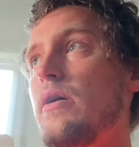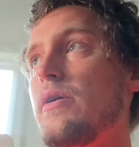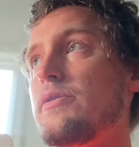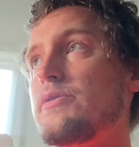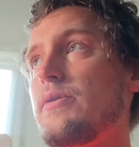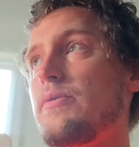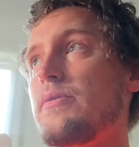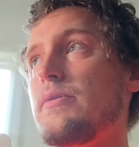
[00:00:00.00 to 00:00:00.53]
And
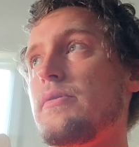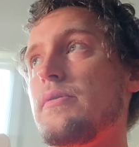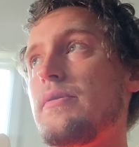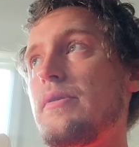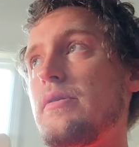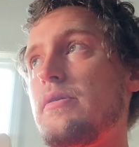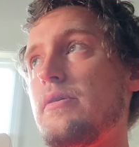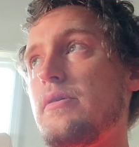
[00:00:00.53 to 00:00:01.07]
so then
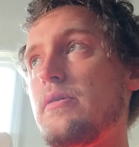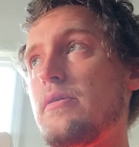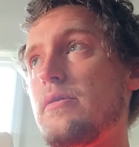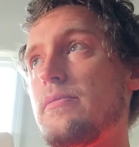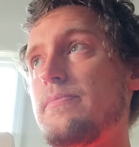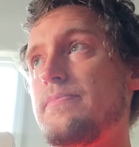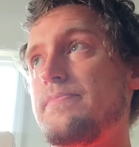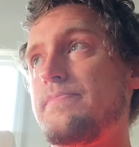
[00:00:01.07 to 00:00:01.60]

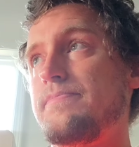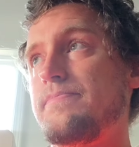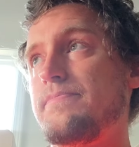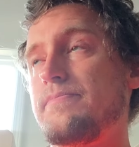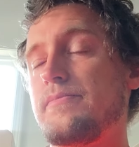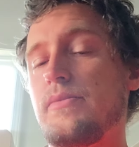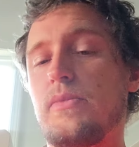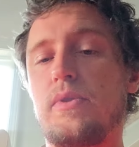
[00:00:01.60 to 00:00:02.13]

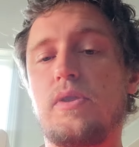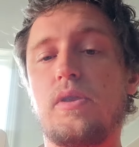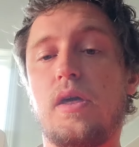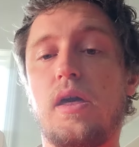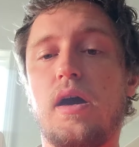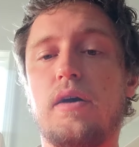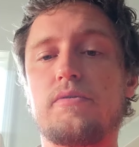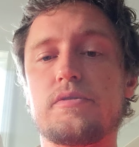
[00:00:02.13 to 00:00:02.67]
the
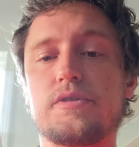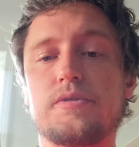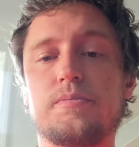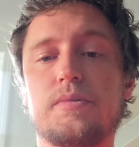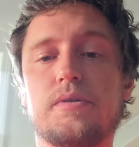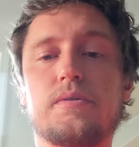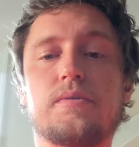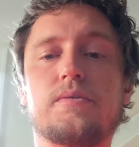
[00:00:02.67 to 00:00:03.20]
Gavin
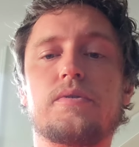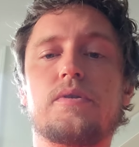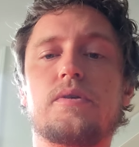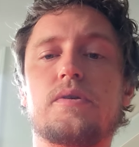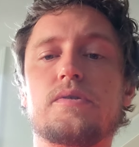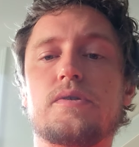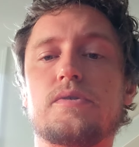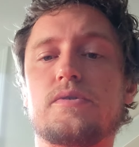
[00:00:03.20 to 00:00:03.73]
spin on
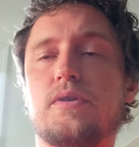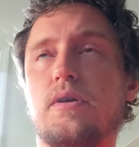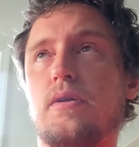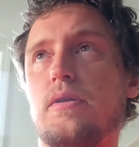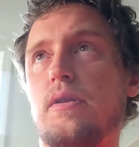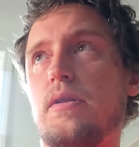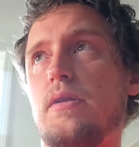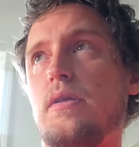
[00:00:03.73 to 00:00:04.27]
things is that